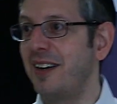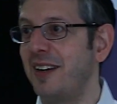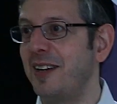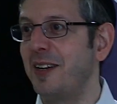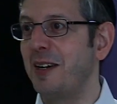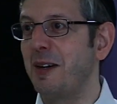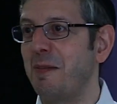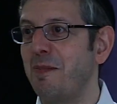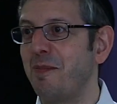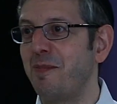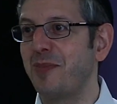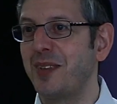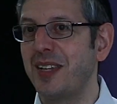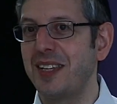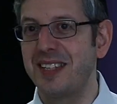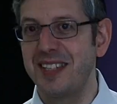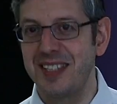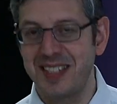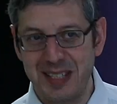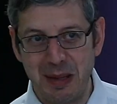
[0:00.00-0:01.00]

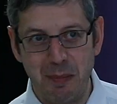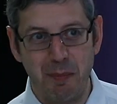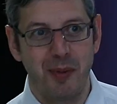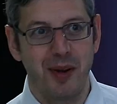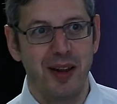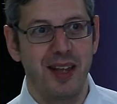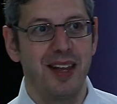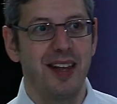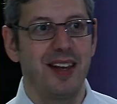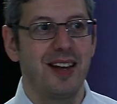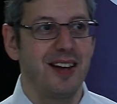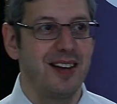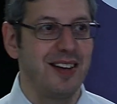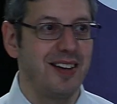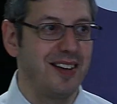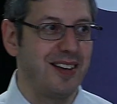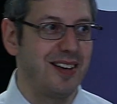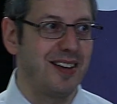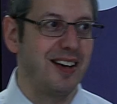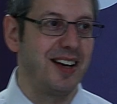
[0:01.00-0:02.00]
It is simply
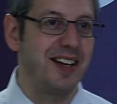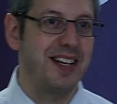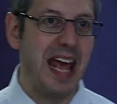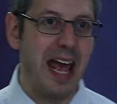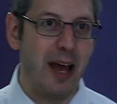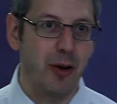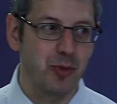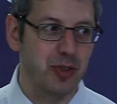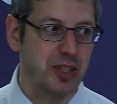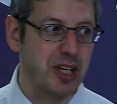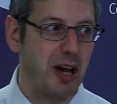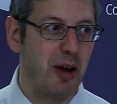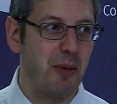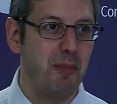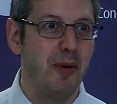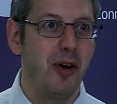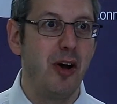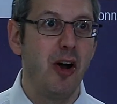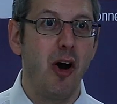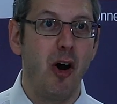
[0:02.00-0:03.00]
an
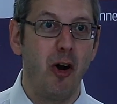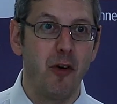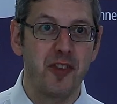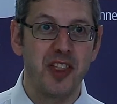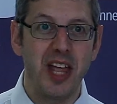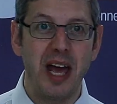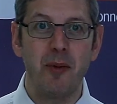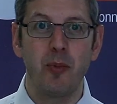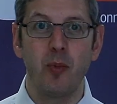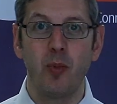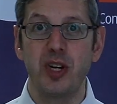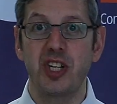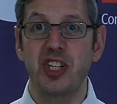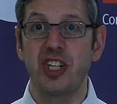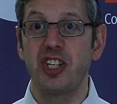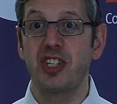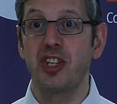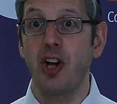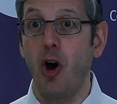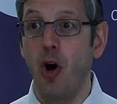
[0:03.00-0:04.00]
outcome of that
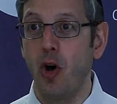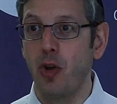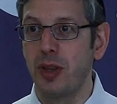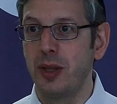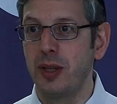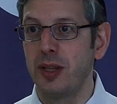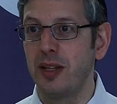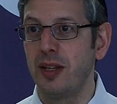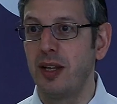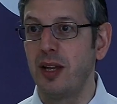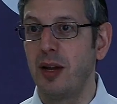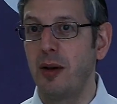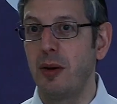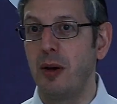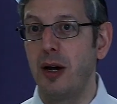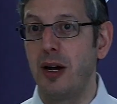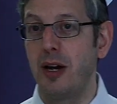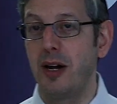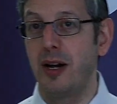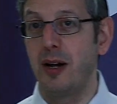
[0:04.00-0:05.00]
which is on,
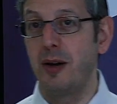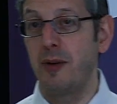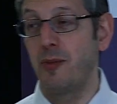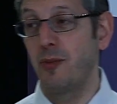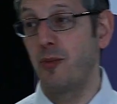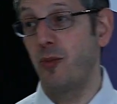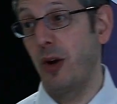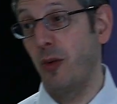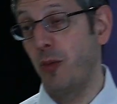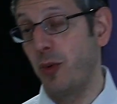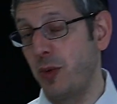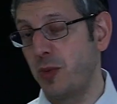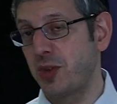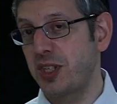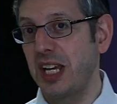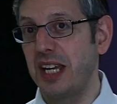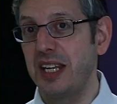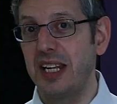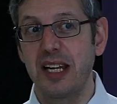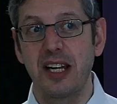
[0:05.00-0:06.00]
we
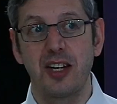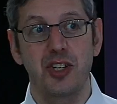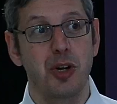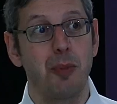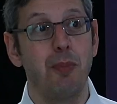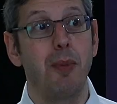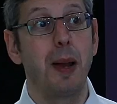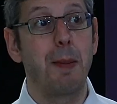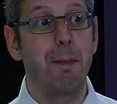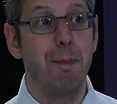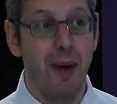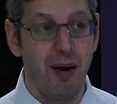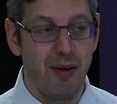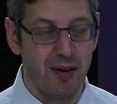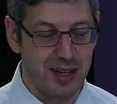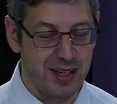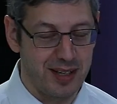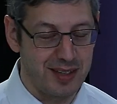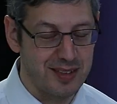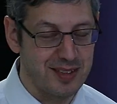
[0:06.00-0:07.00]
would say in English, on my
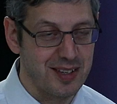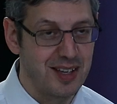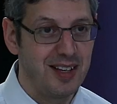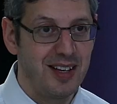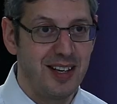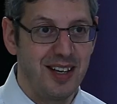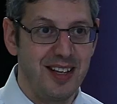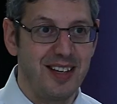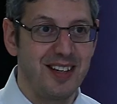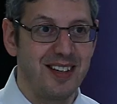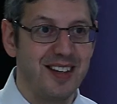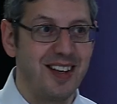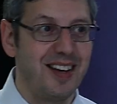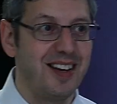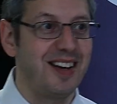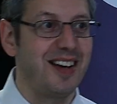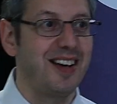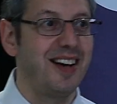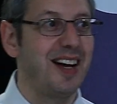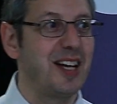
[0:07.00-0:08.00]
mind.
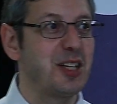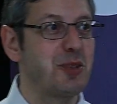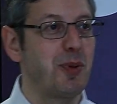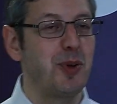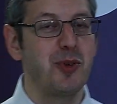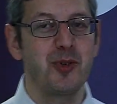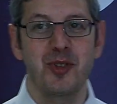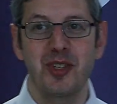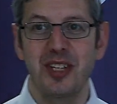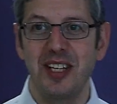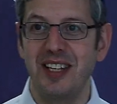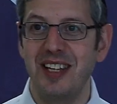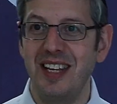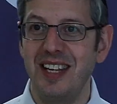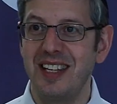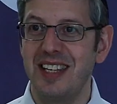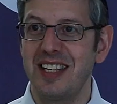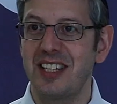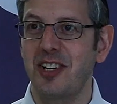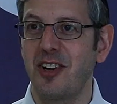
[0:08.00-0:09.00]
I suppose
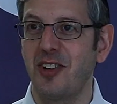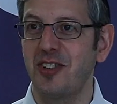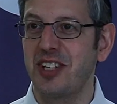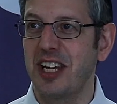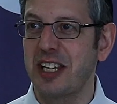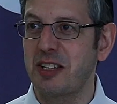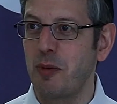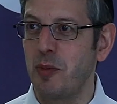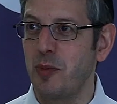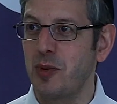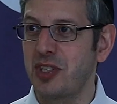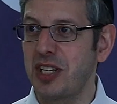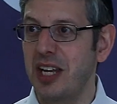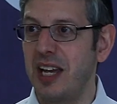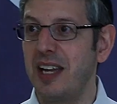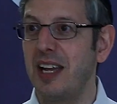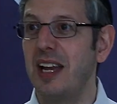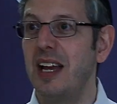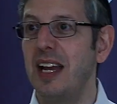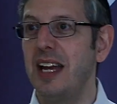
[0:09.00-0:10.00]
in this context we would
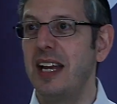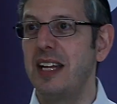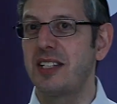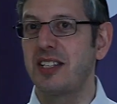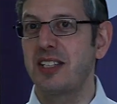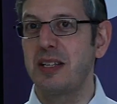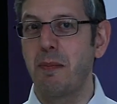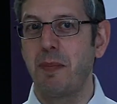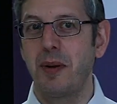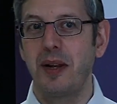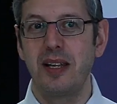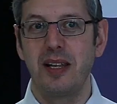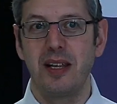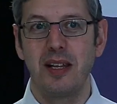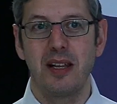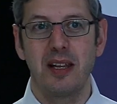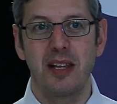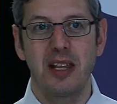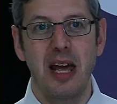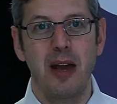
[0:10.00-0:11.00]
say it's
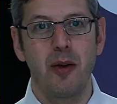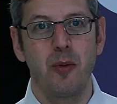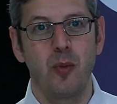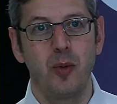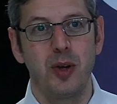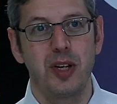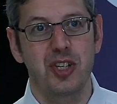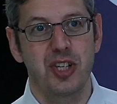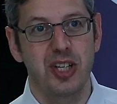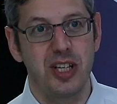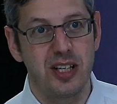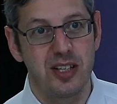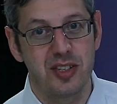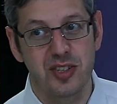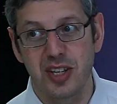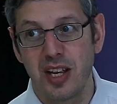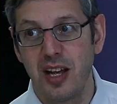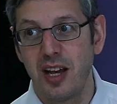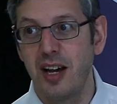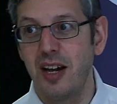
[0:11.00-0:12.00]
simply that which
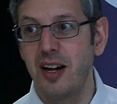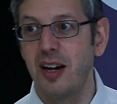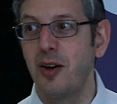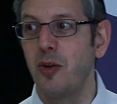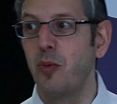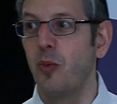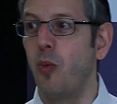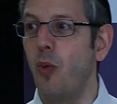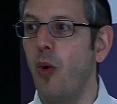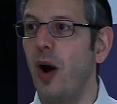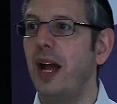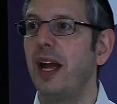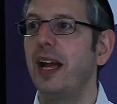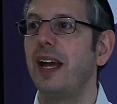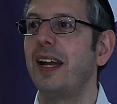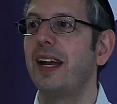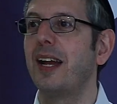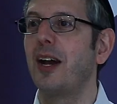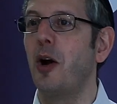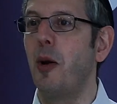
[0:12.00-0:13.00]
is
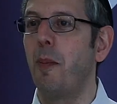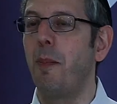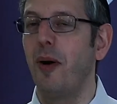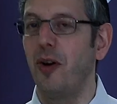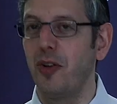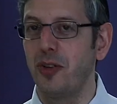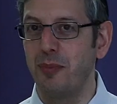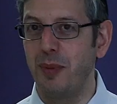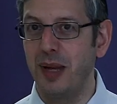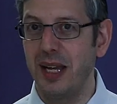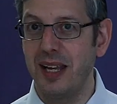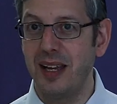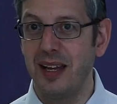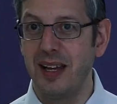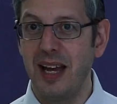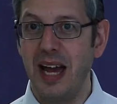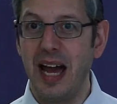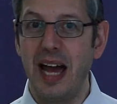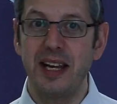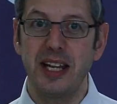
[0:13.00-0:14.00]
weighing upon me
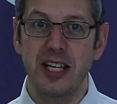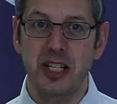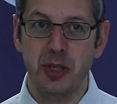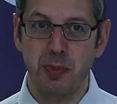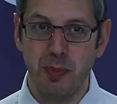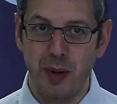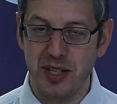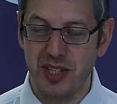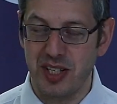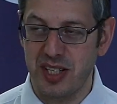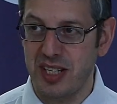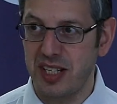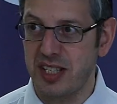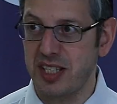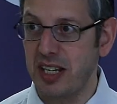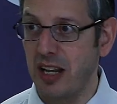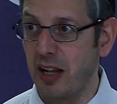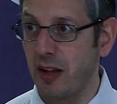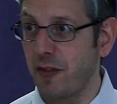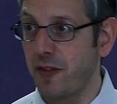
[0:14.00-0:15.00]
and expresses
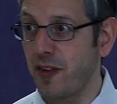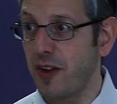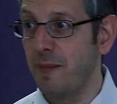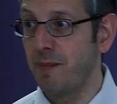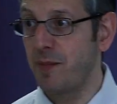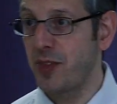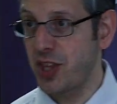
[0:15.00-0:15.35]
itself